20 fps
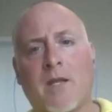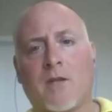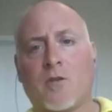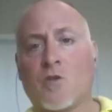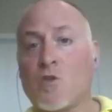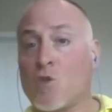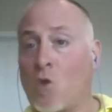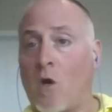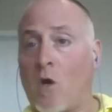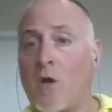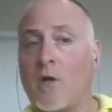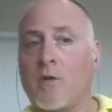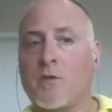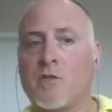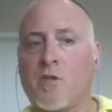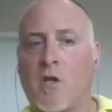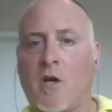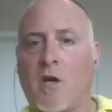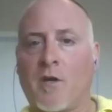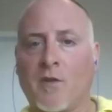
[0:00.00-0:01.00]
charge
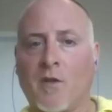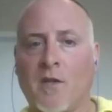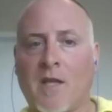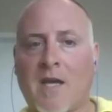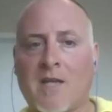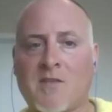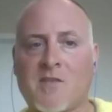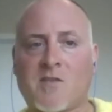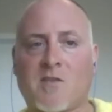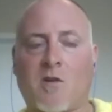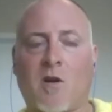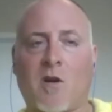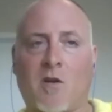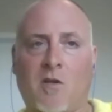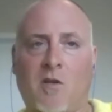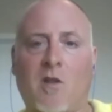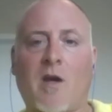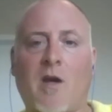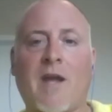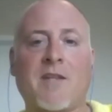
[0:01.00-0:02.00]
unless our
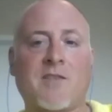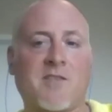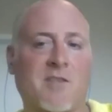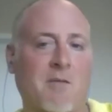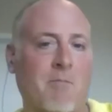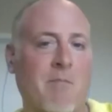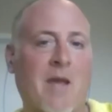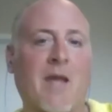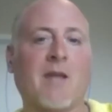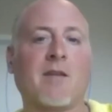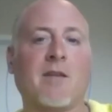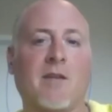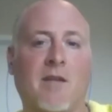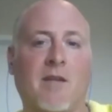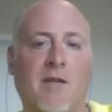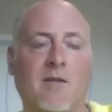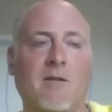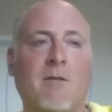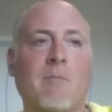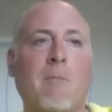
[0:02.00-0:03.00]
clients demanded
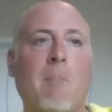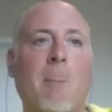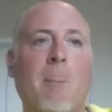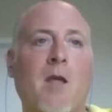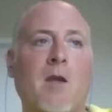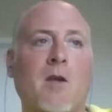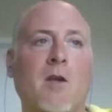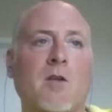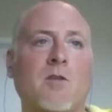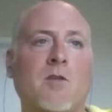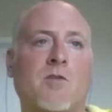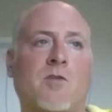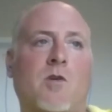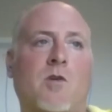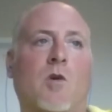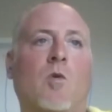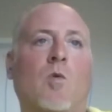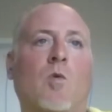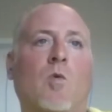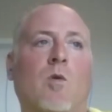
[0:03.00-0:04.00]
it.
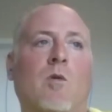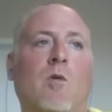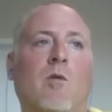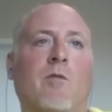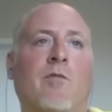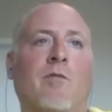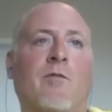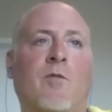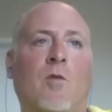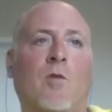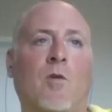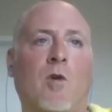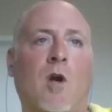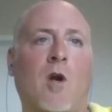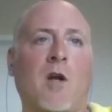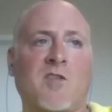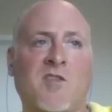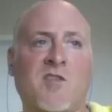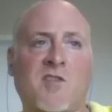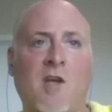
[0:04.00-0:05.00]
So for
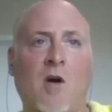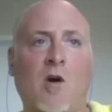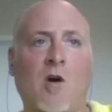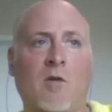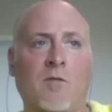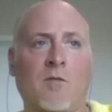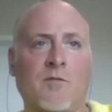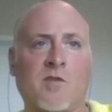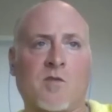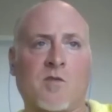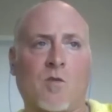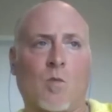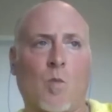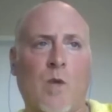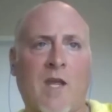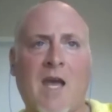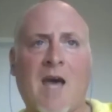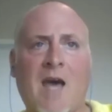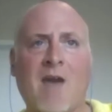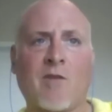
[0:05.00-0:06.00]
ourselves, we
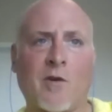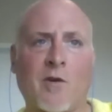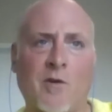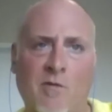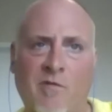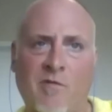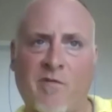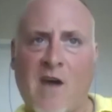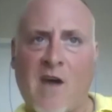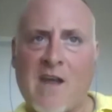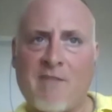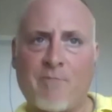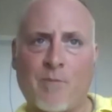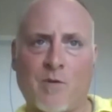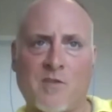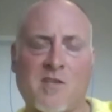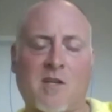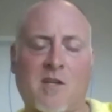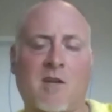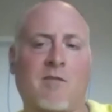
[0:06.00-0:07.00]
have under
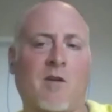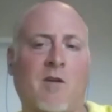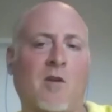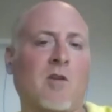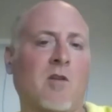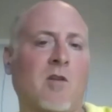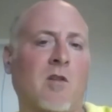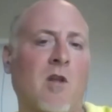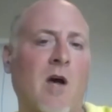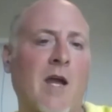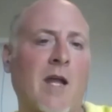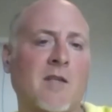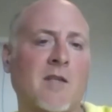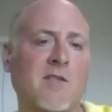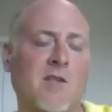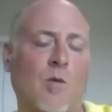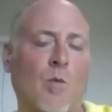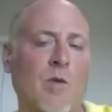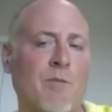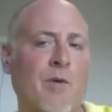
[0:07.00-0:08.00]
5% of our clients
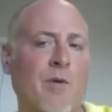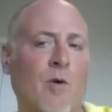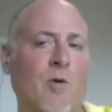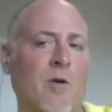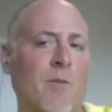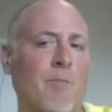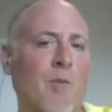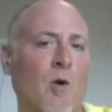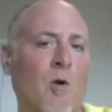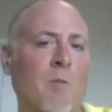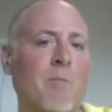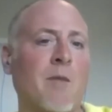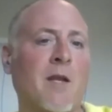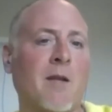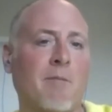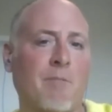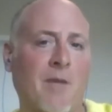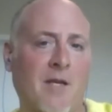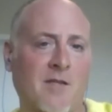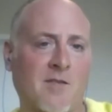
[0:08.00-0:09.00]
that we bill on a per
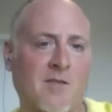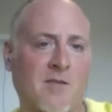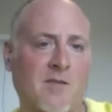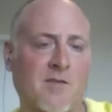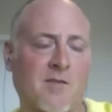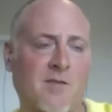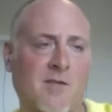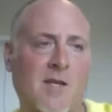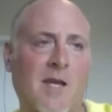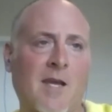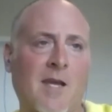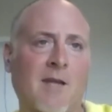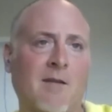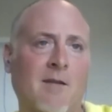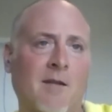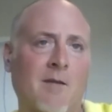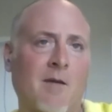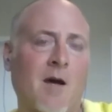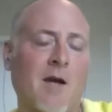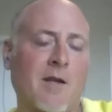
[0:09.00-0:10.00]
minute basis. And
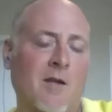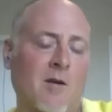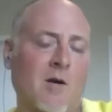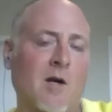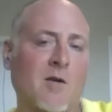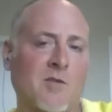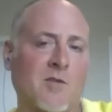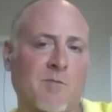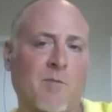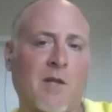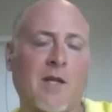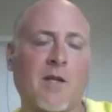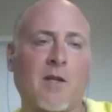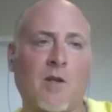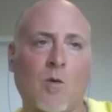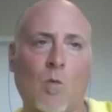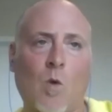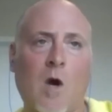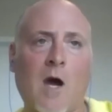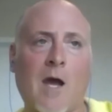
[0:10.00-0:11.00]
I'll explain to you
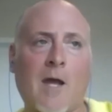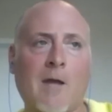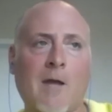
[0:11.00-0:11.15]
why.